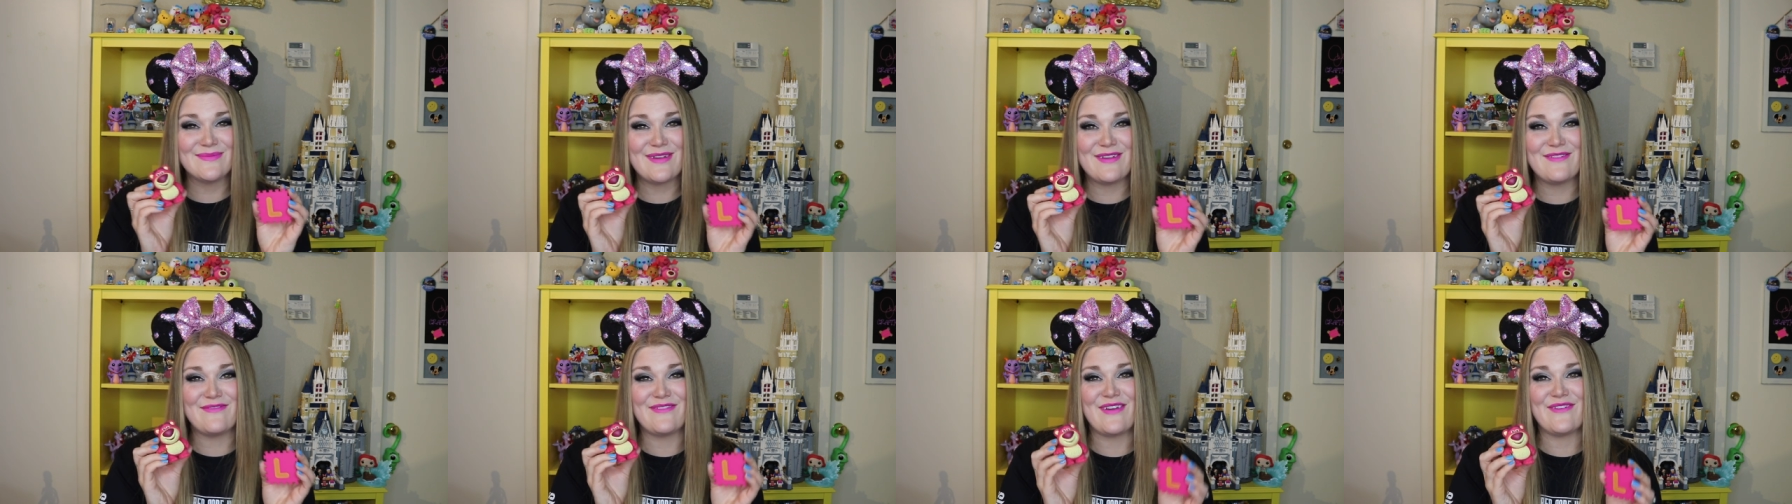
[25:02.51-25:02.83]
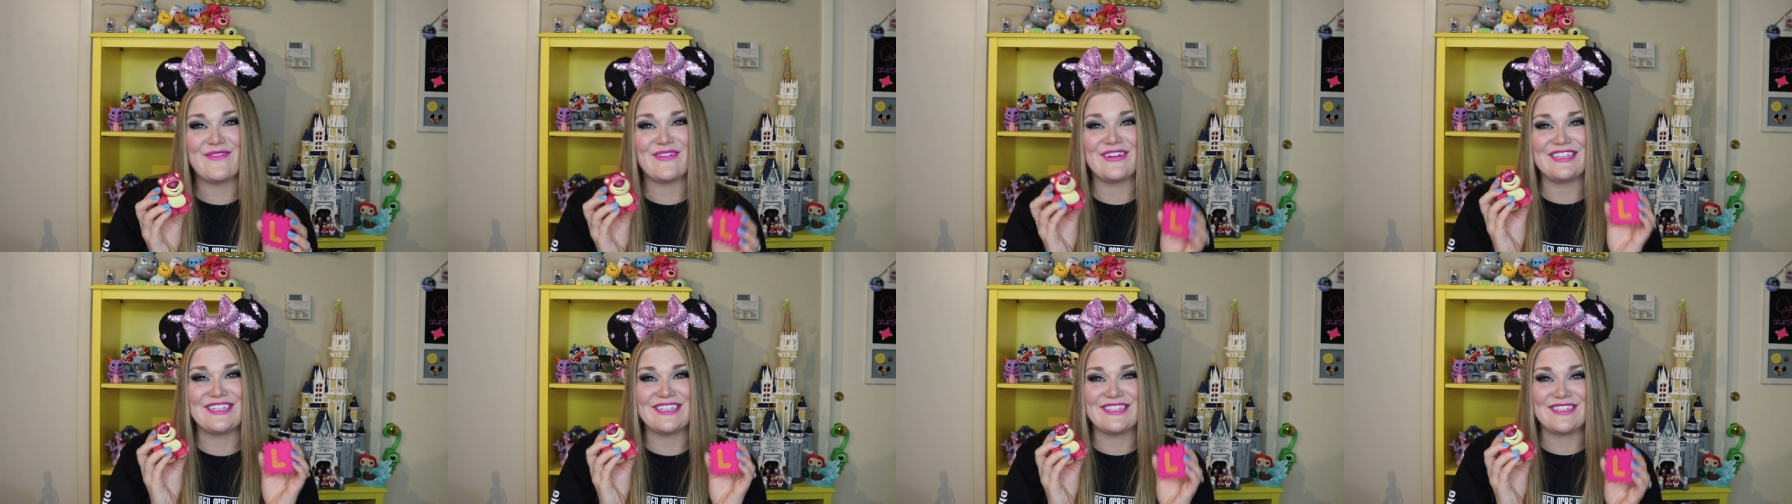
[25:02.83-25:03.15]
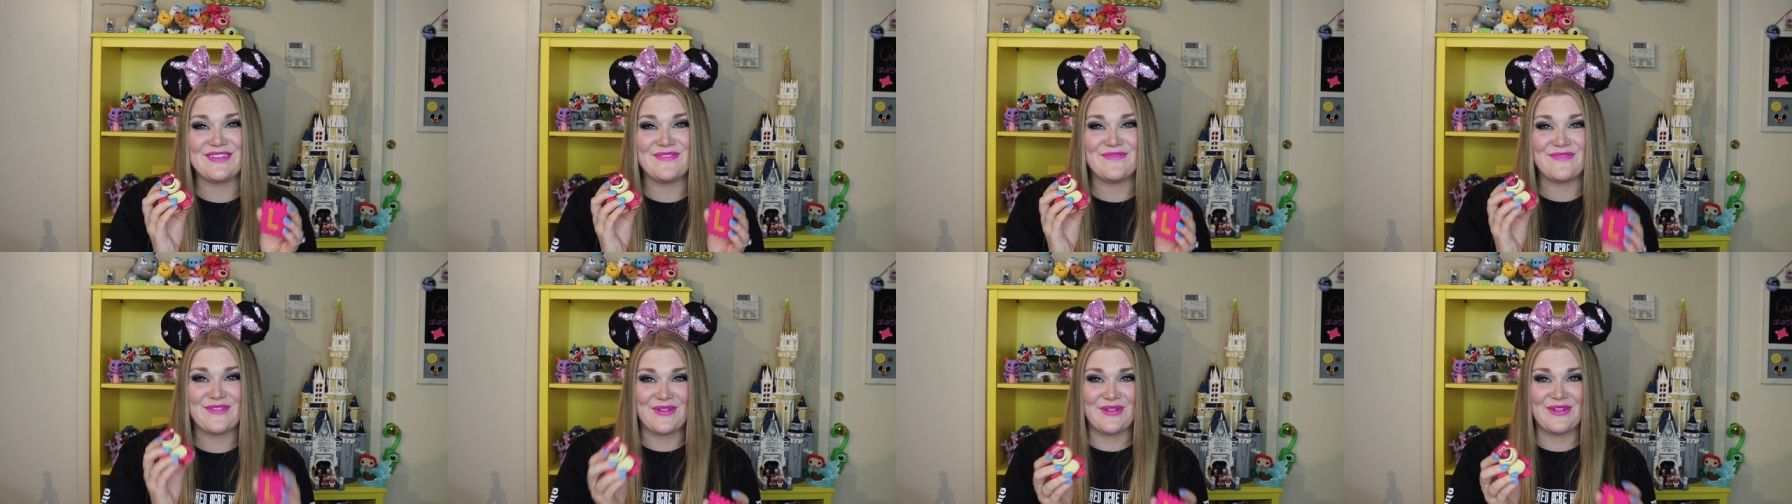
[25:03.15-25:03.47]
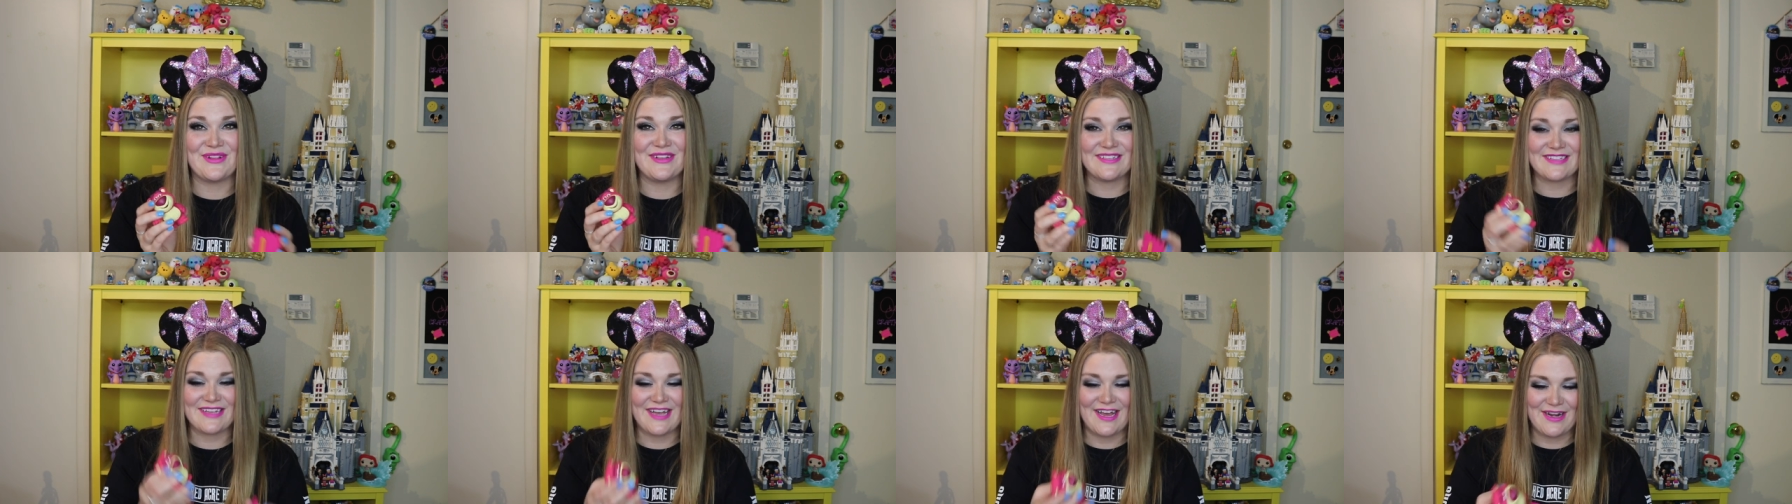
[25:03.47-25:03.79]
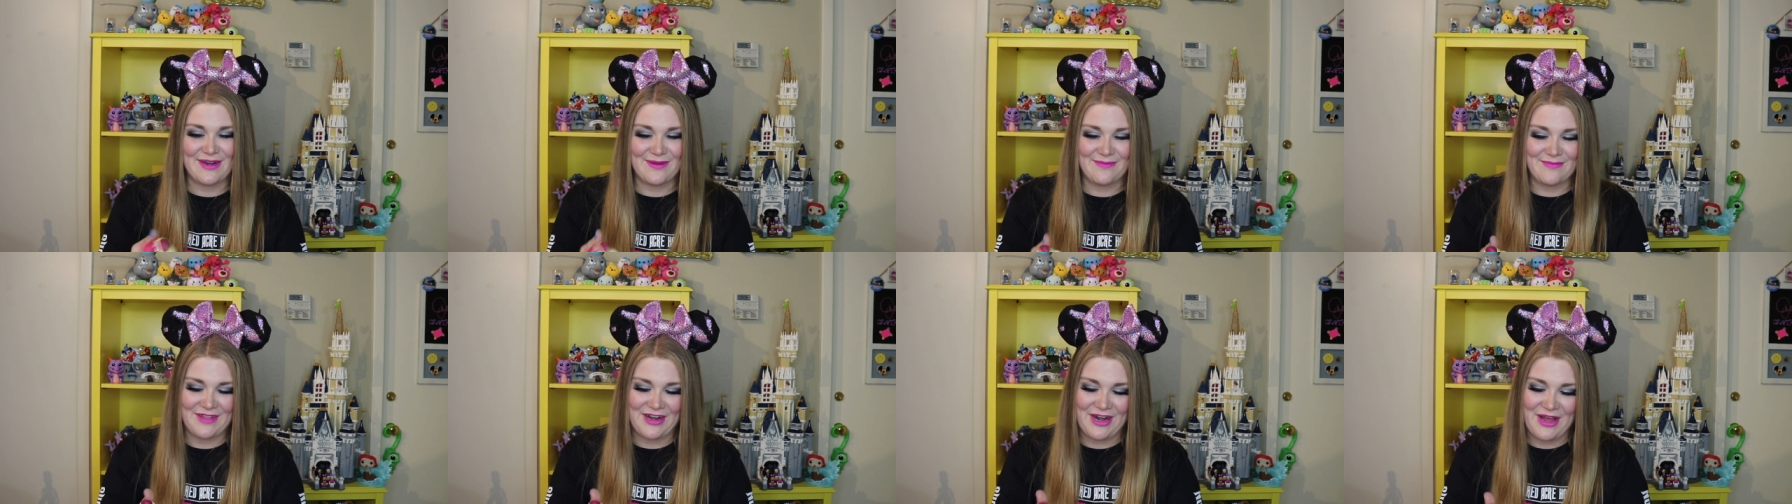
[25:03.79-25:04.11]
my favorite Disney Villains
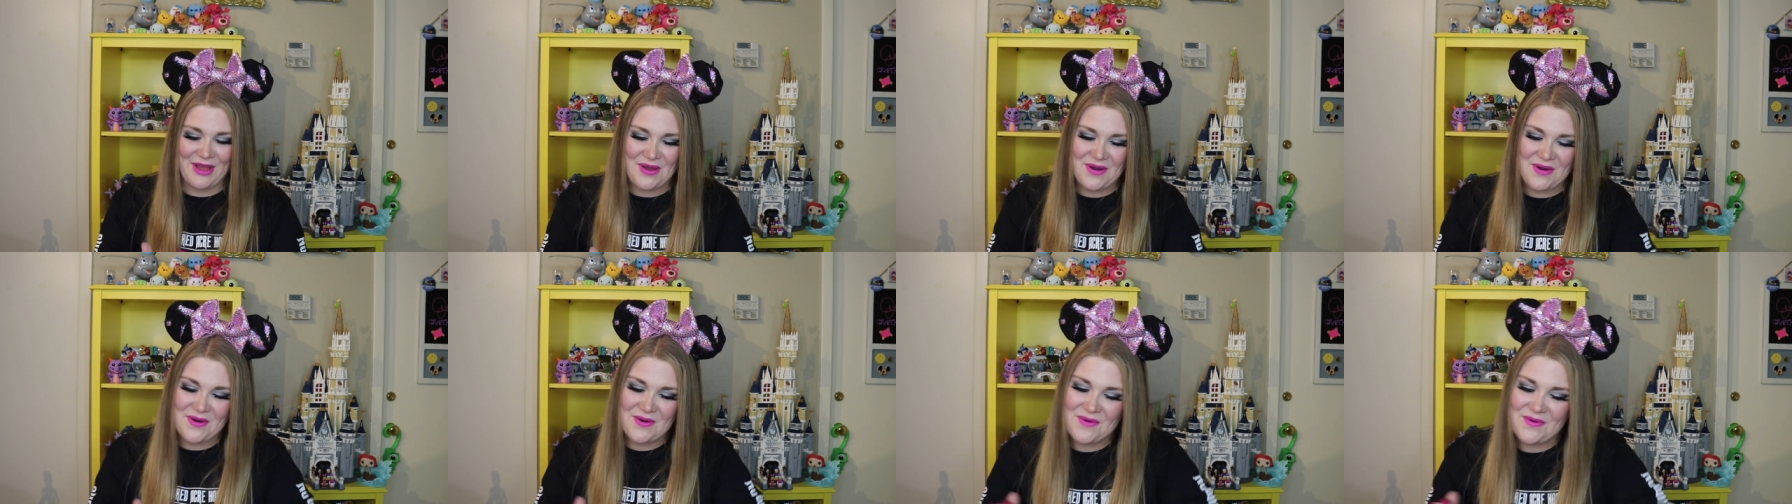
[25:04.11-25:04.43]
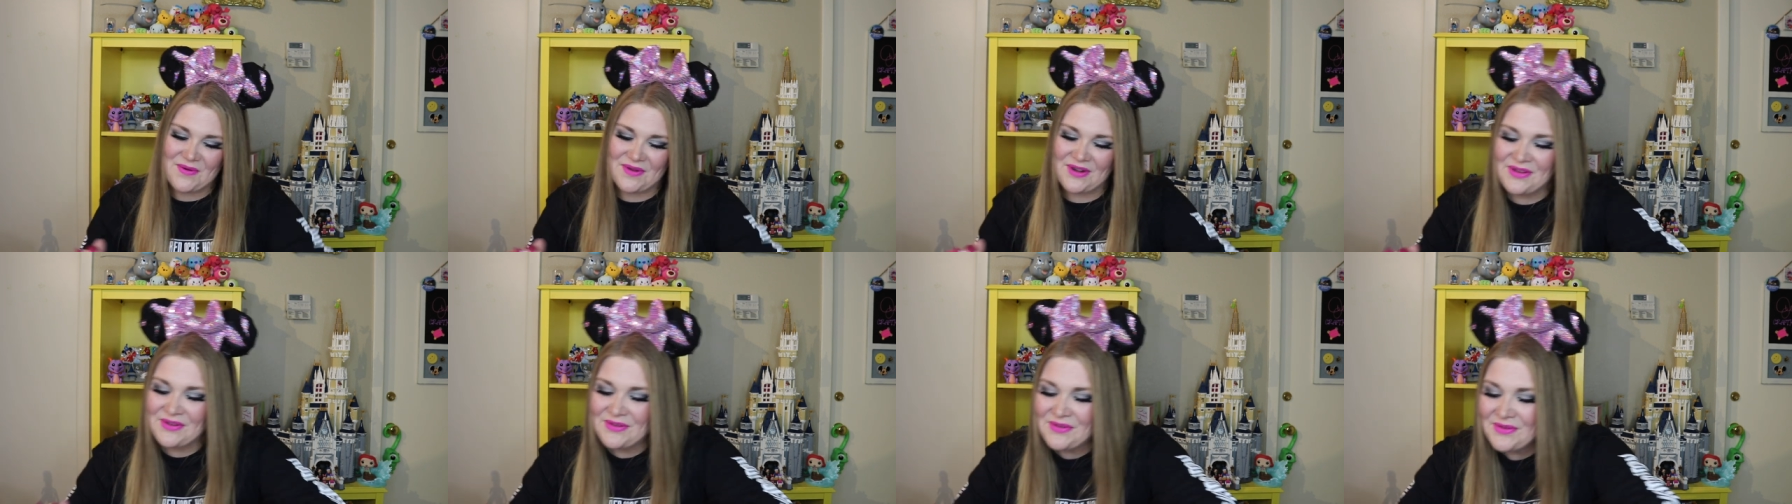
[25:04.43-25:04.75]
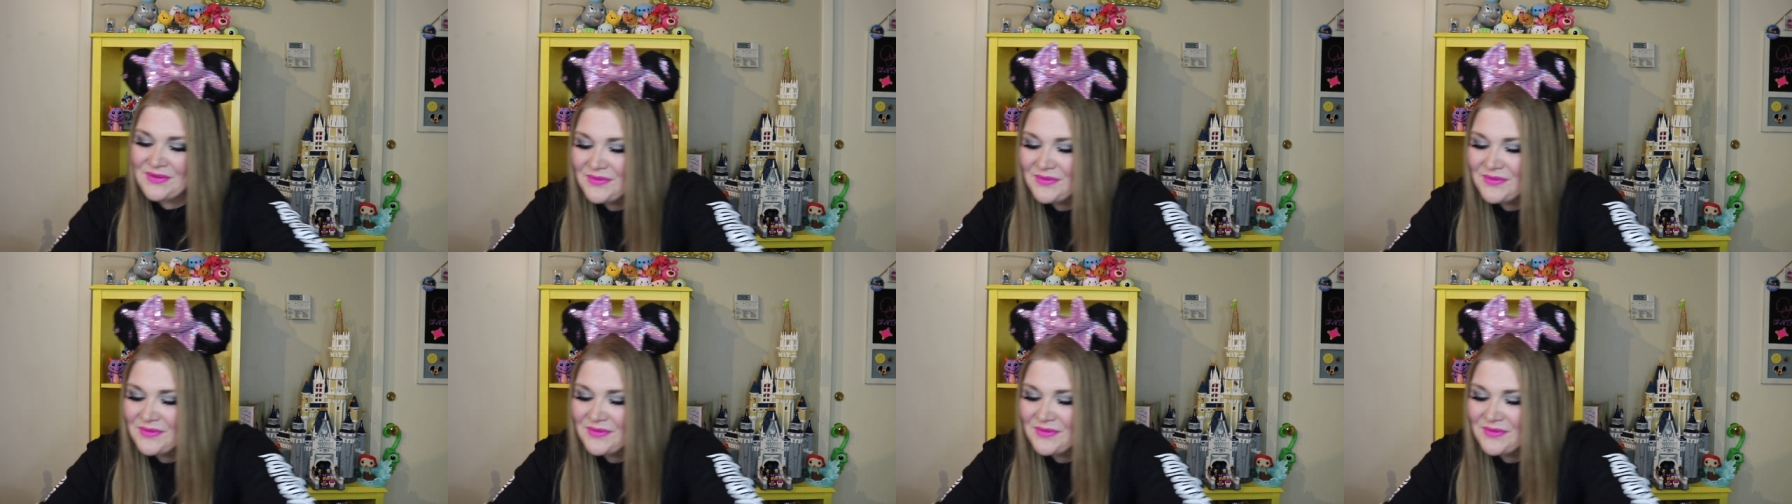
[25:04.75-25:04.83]
item that I own.